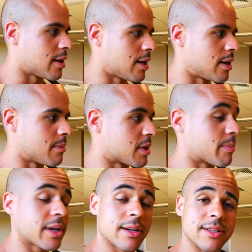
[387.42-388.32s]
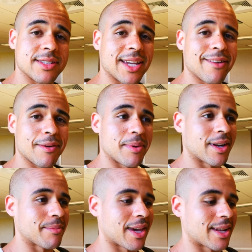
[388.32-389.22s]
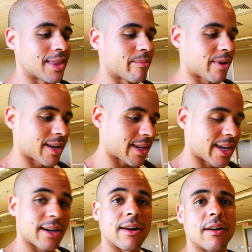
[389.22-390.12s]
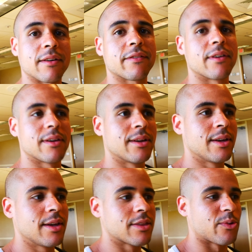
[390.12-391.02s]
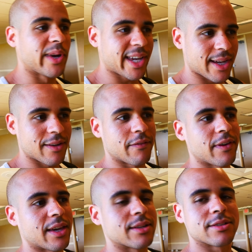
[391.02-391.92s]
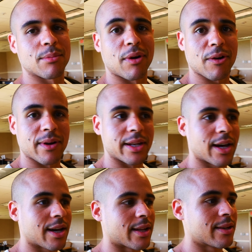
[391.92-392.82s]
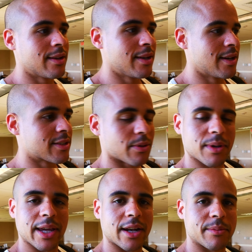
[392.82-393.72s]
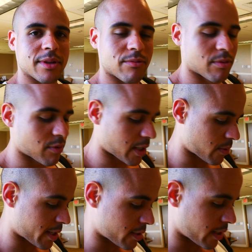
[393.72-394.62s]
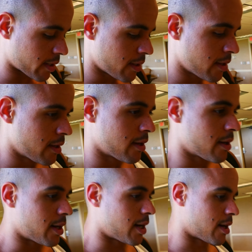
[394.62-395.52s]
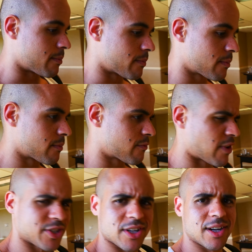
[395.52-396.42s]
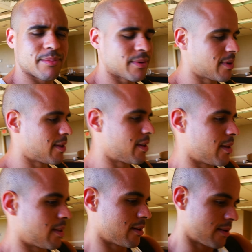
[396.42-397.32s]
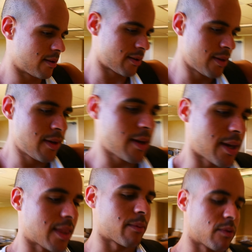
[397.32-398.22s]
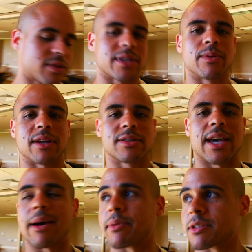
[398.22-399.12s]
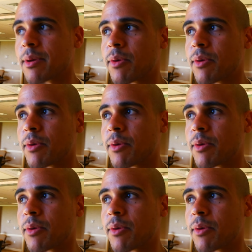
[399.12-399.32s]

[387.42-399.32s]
Um, it'd be good to see everybody, man, and then we're gonna kick off the weekend event tomorrow at nine. So I'm gonna head up to the room really quickly, um, freshen up, and then we'll see what else happens, man.